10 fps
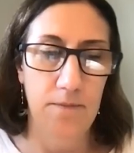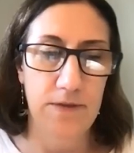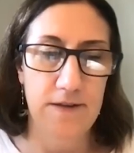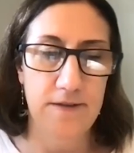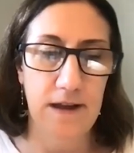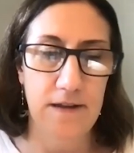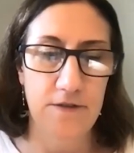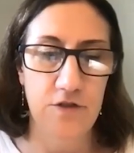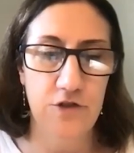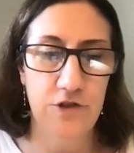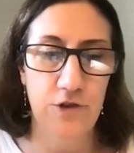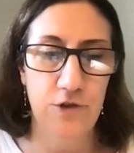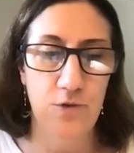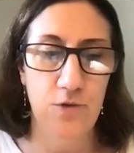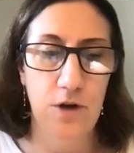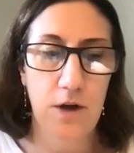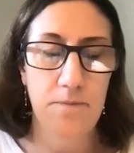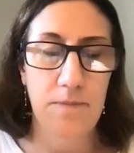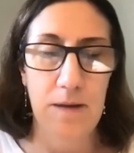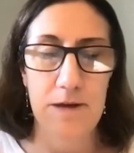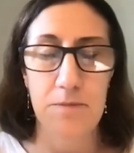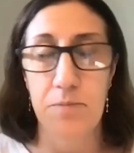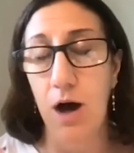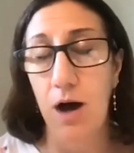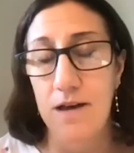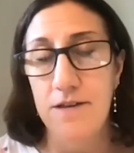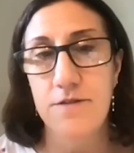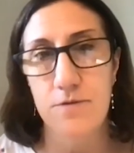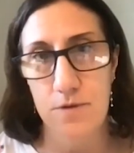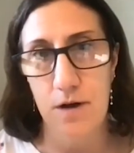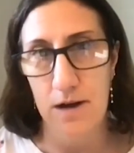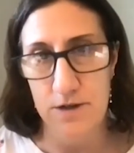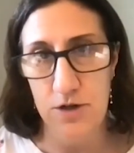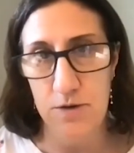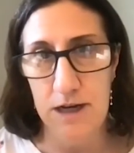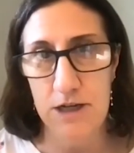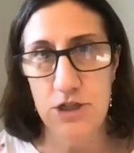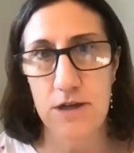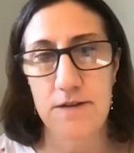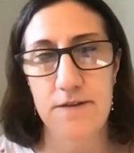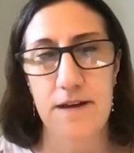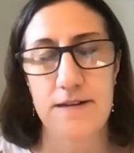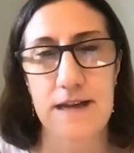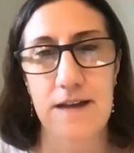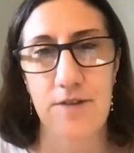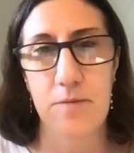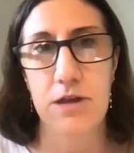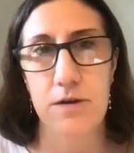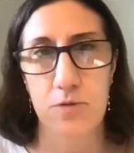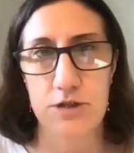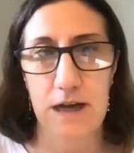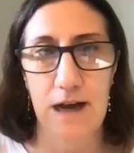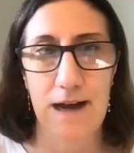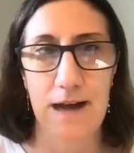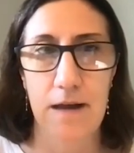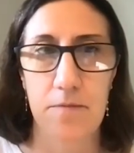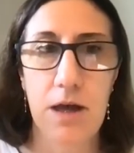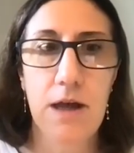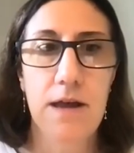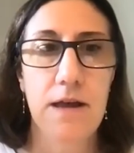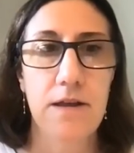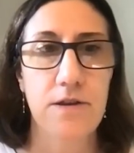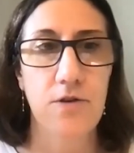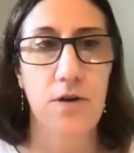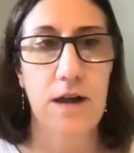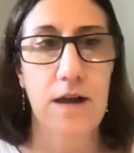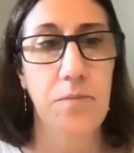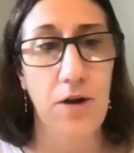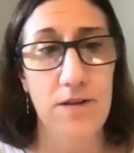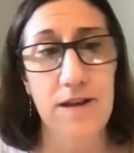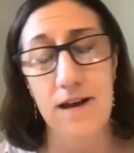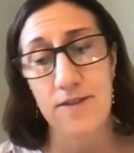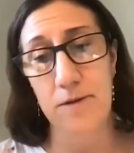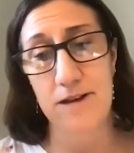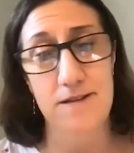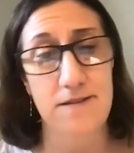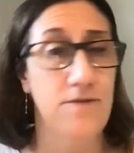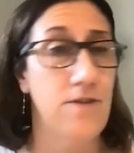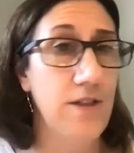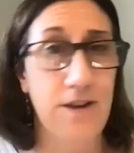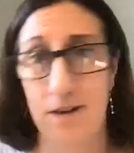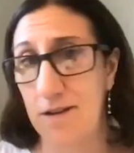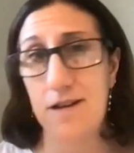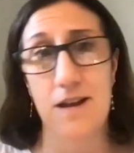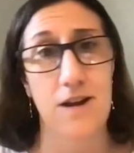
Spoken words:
the states to maybe pause terminations and to give them a little more time, Illinois, partly on the basis of all the,